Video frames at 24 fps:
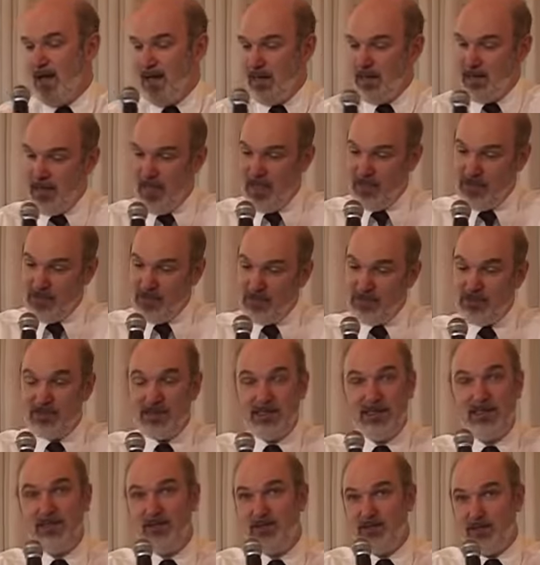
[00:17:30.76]
And I
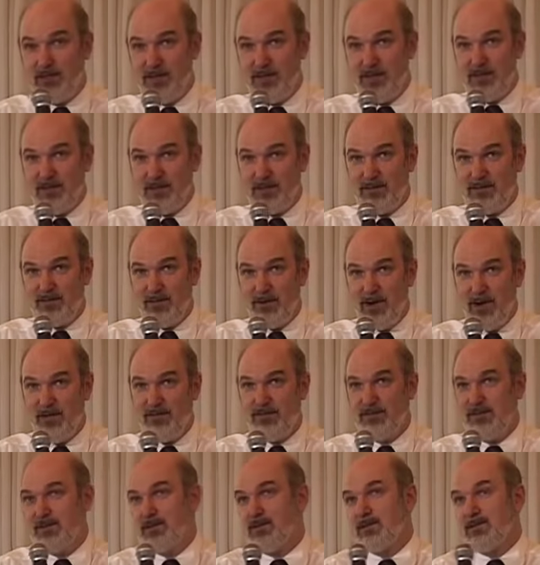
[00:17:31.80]
don't need to be a
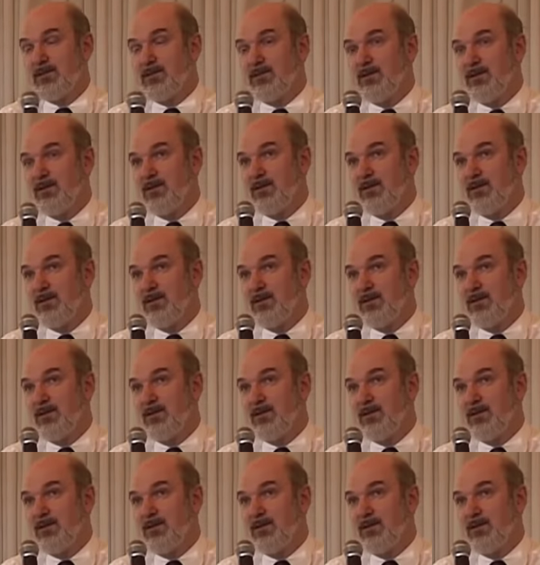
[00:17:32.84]
prophet